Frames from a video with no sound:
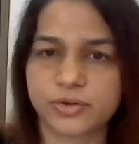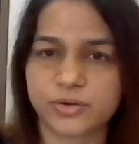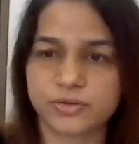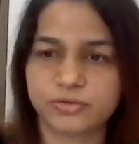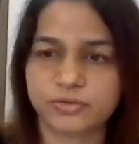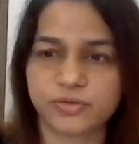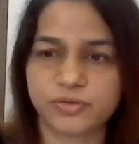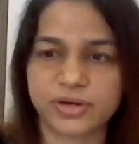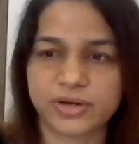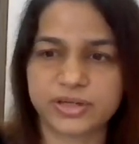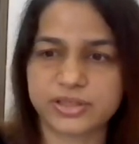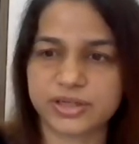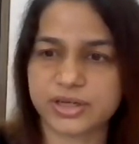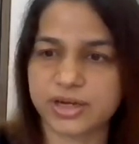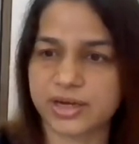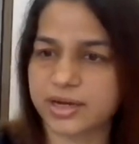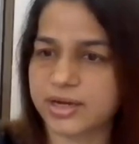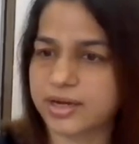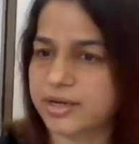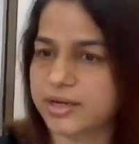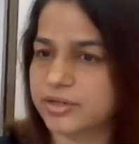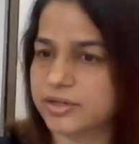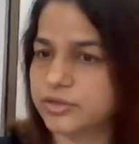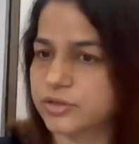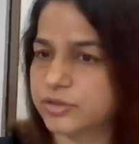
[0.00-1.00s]
So
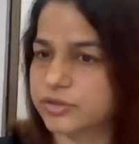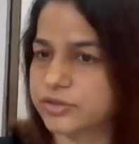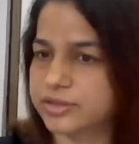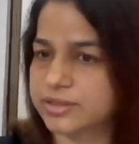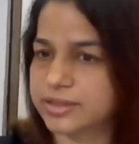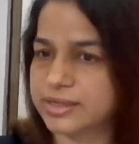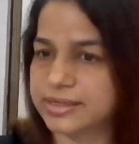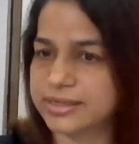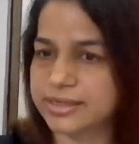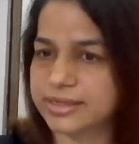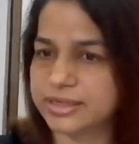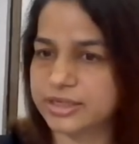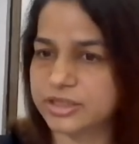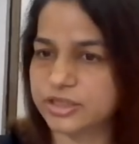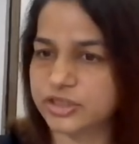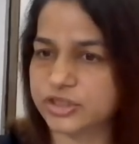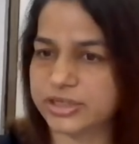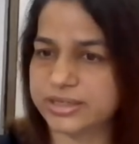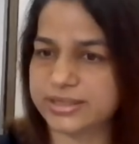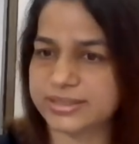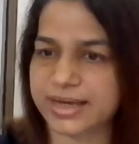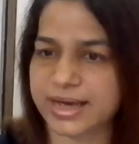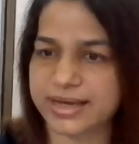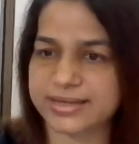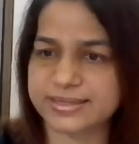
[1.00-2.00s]
Trisha, Dr. Nalini,
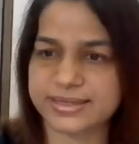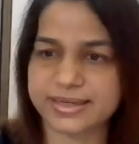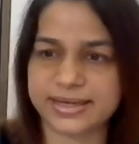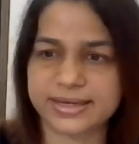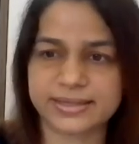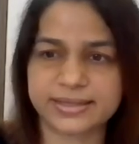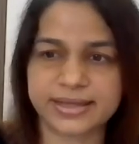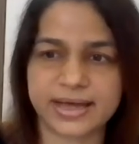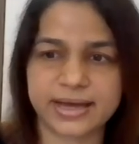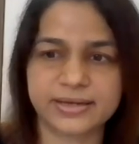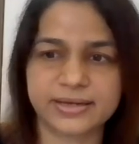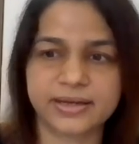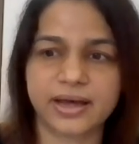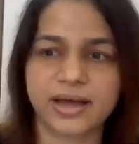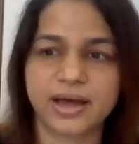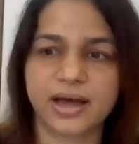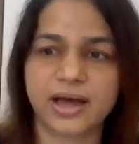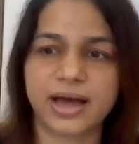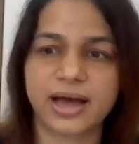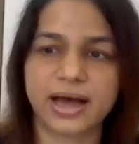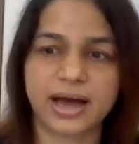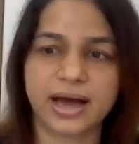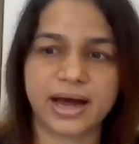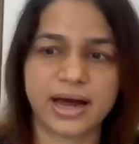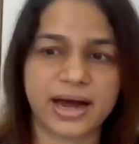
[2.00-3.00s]
she's asking that
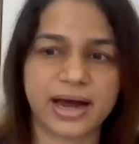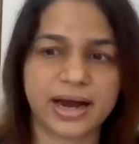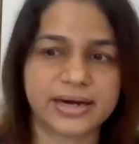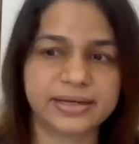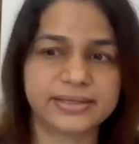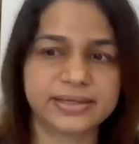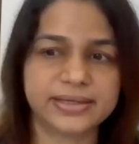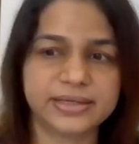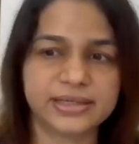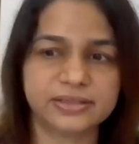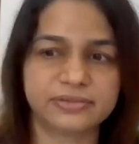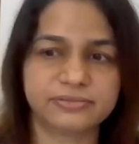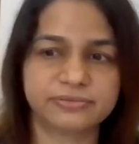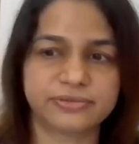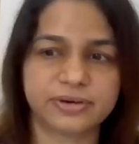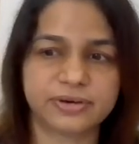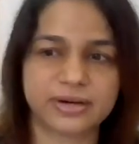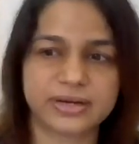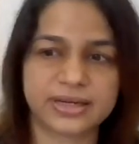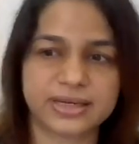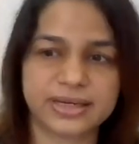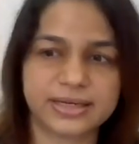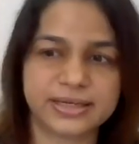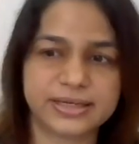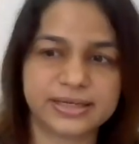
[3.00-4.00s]
are these
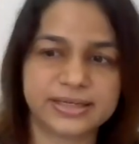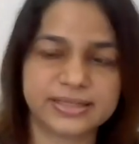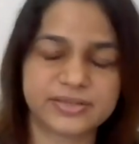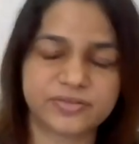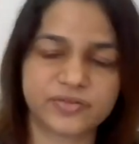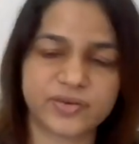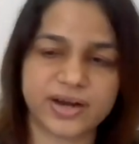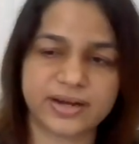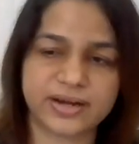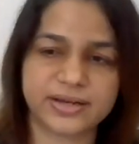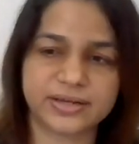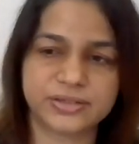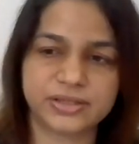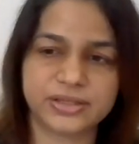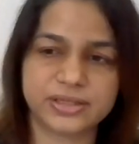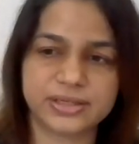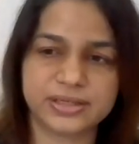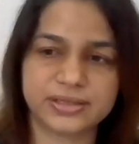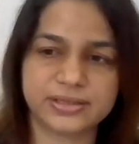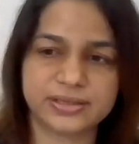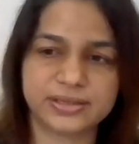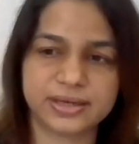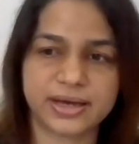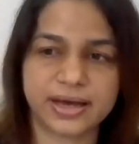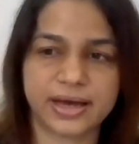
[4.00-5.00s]
fertility
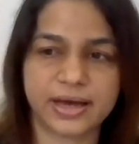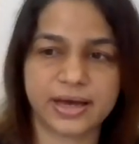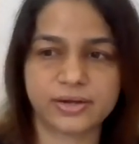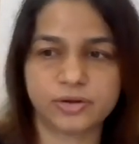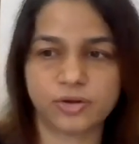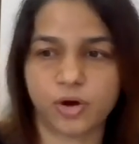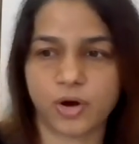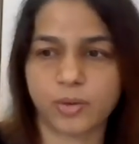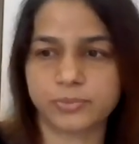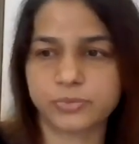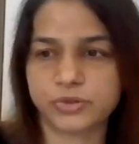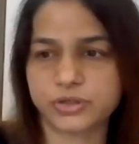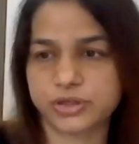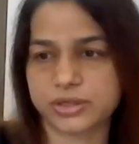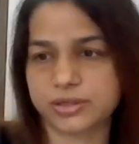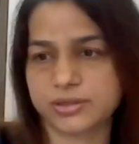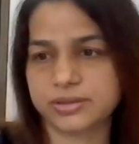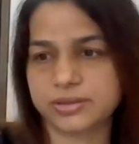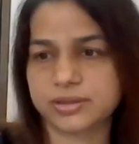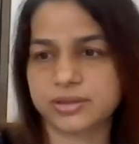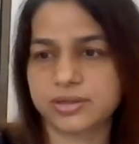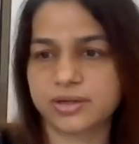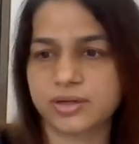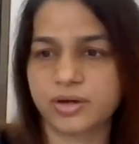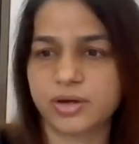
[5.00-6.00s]
strategies and
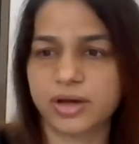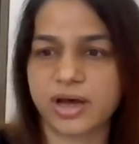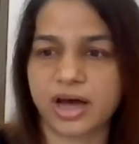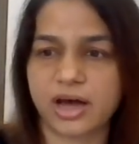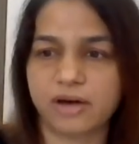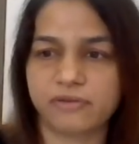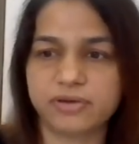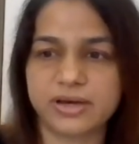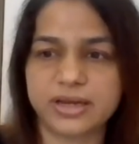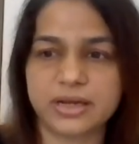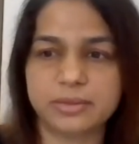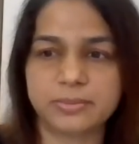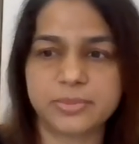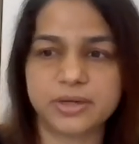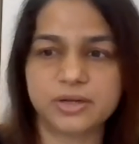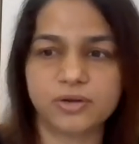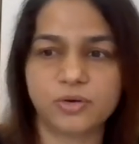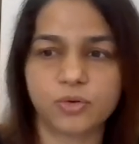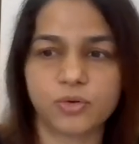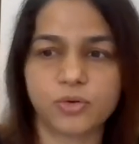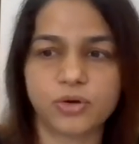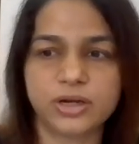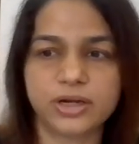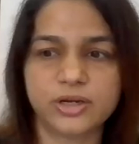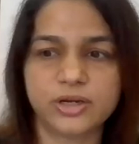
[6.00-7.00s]
options
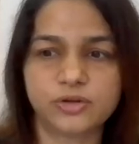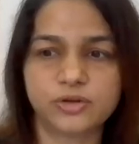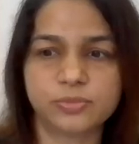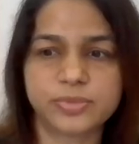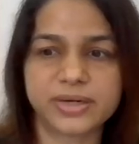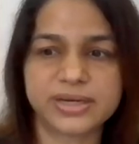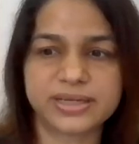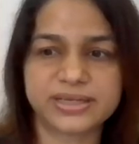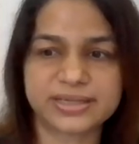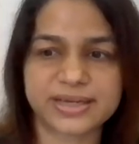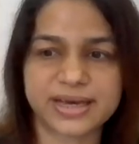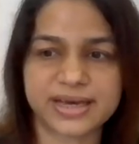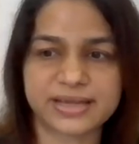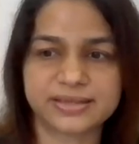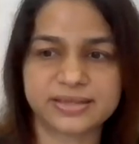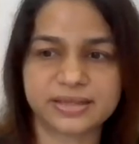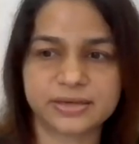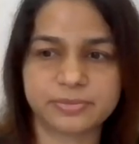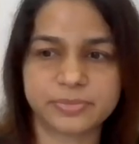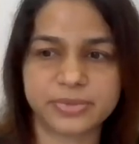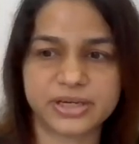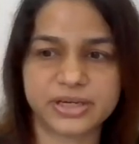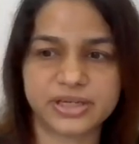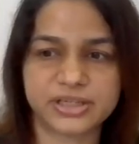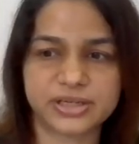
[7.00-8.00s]
available only to breast
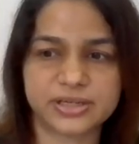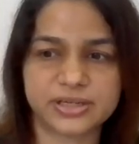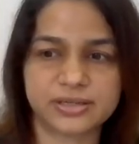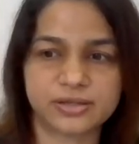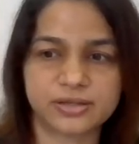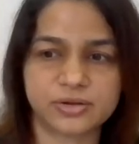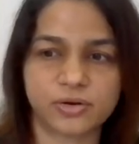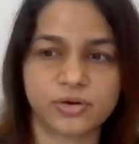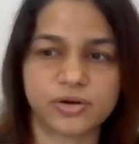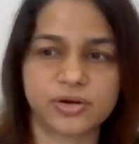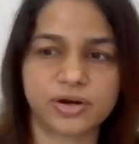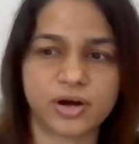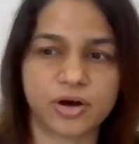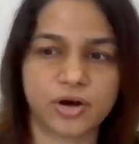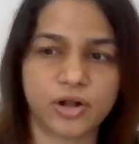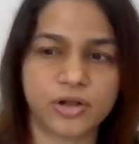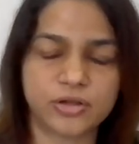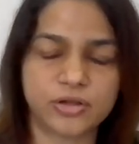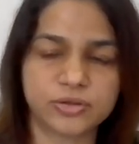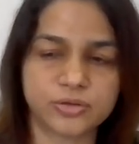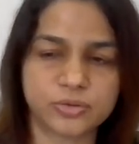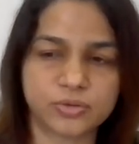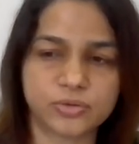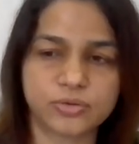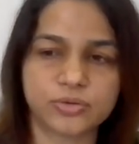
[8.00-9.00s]
cancer patients or
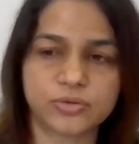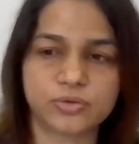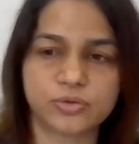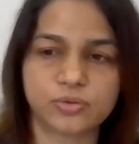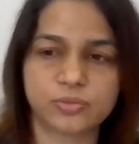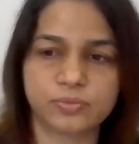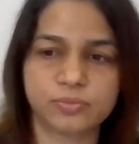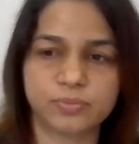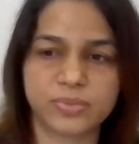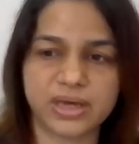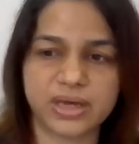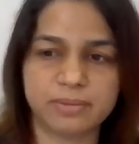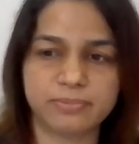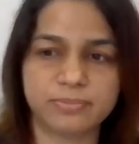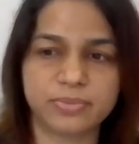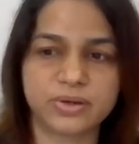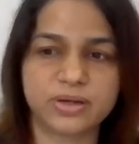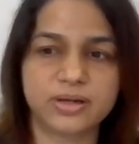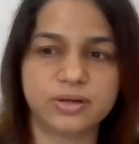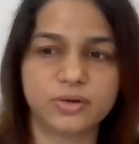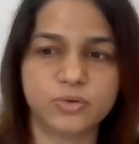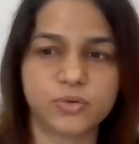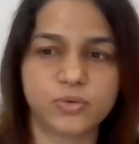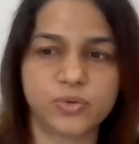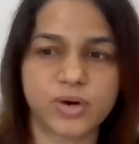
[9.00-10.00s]
also to
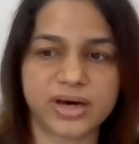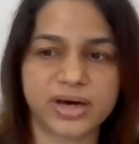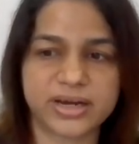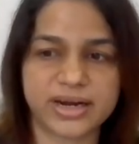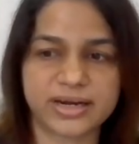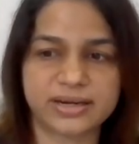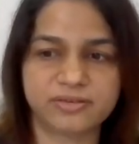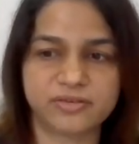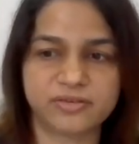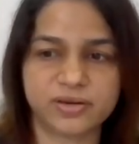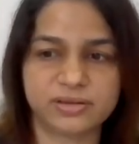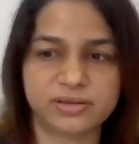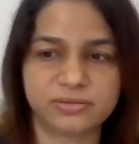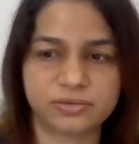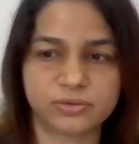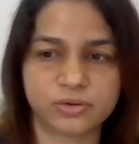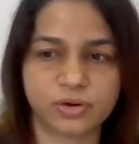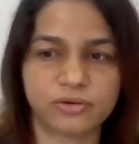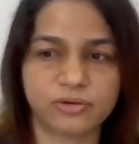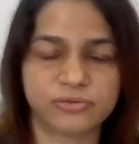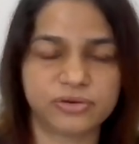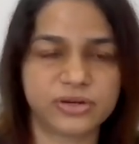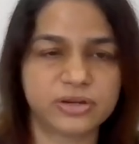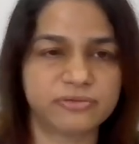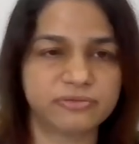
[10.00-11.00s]
people who are at
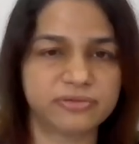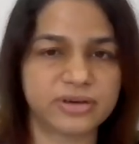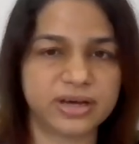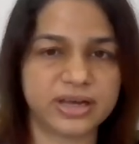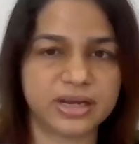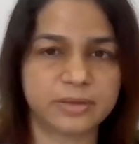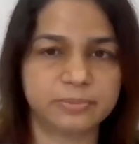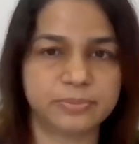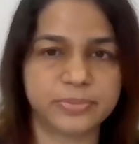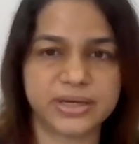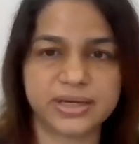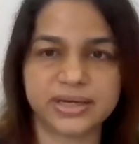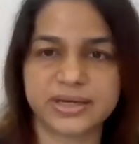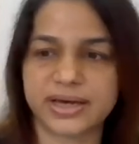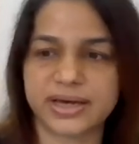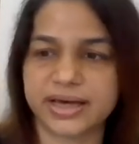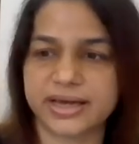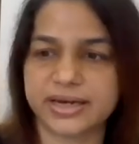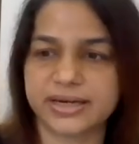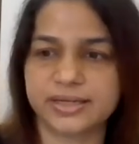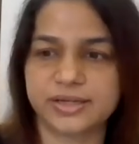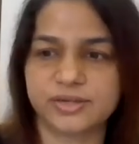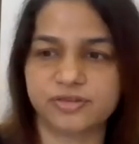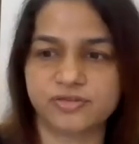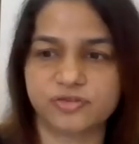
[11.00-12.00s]
risk of developing
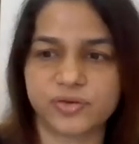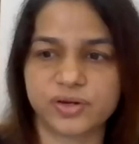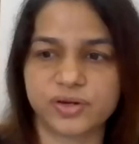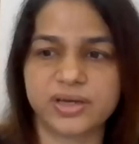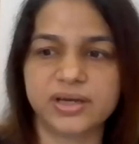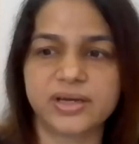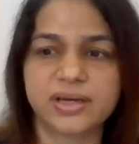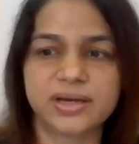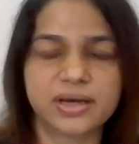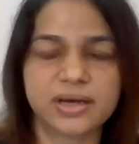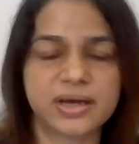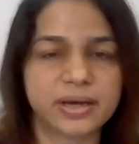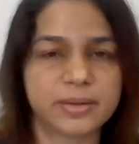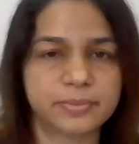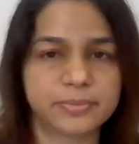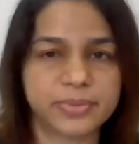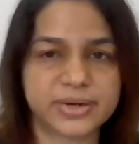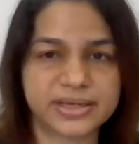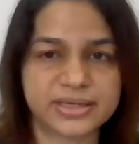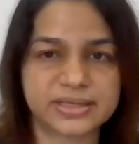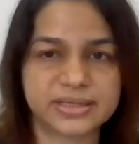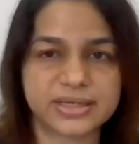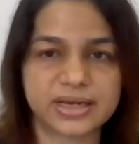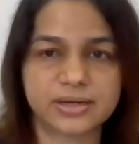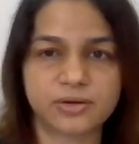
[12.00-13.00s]
hereditary
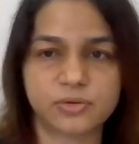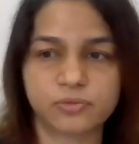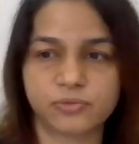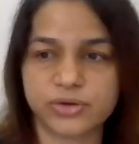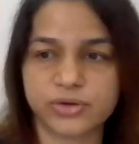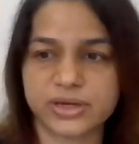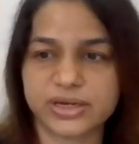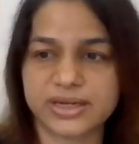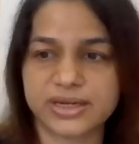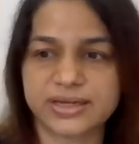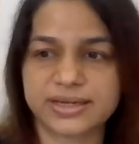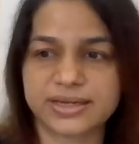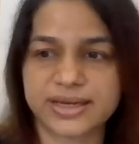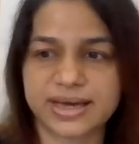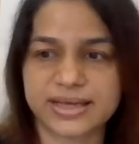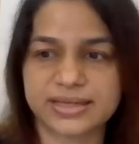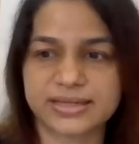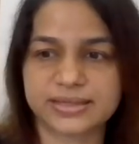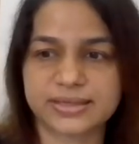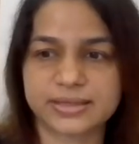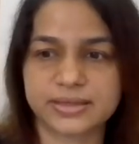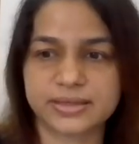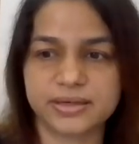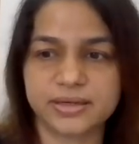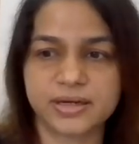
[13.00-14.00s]
breast and ovarian
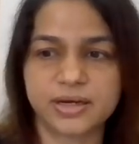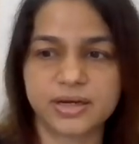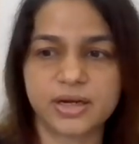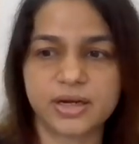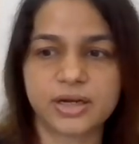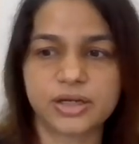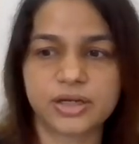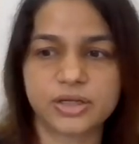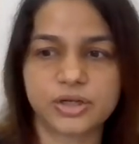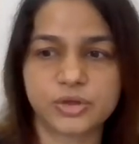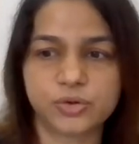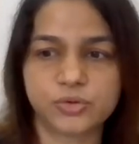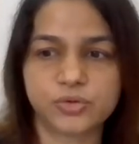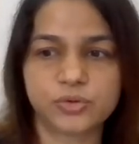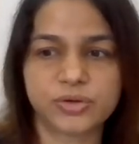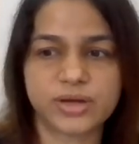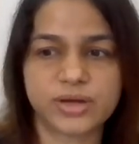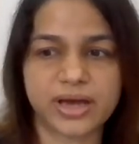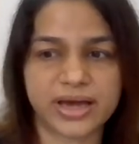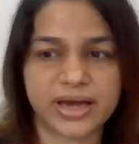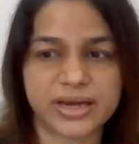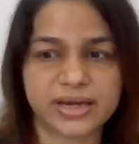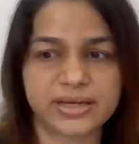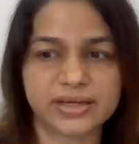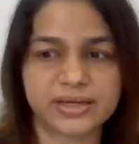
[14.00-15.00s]
cancer due
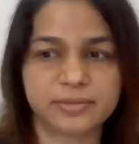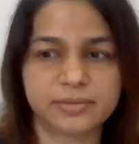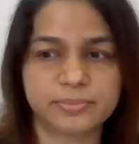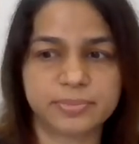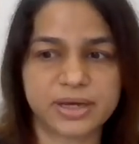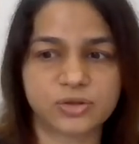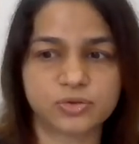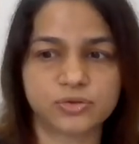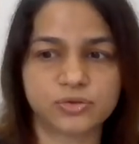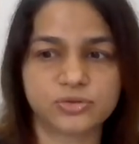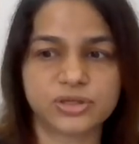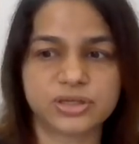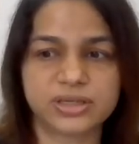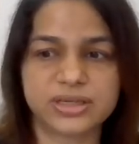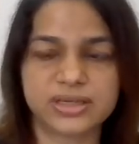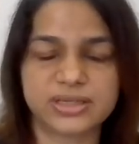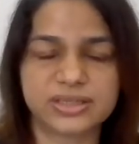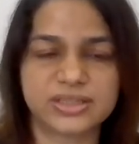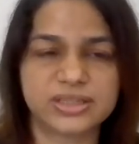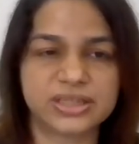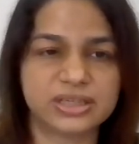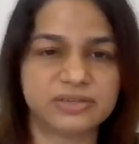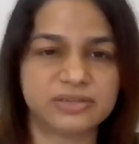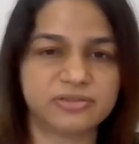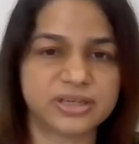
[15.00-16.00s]
to carrying a
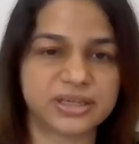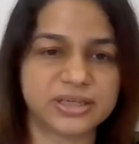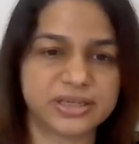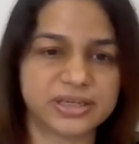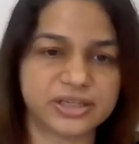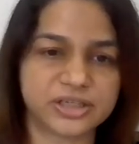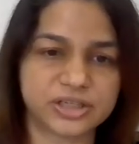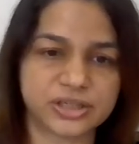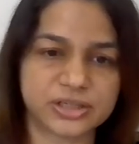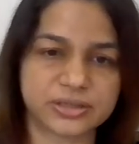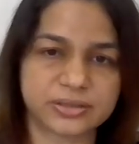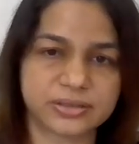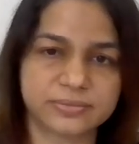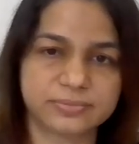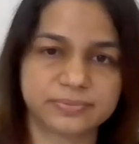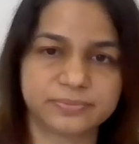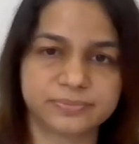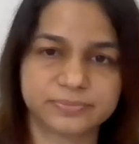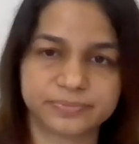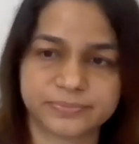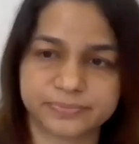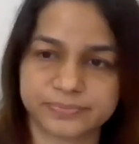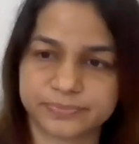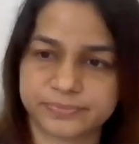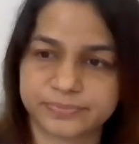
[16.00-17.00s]
pathogenic gene variation?
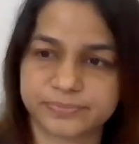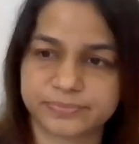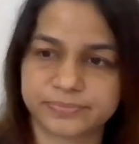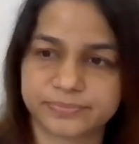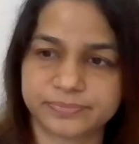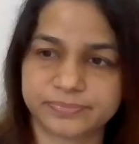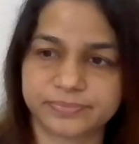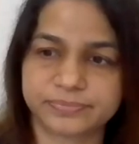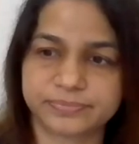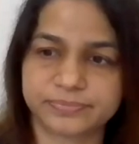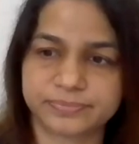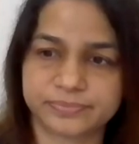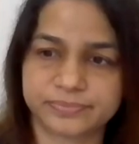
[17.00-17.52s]
See,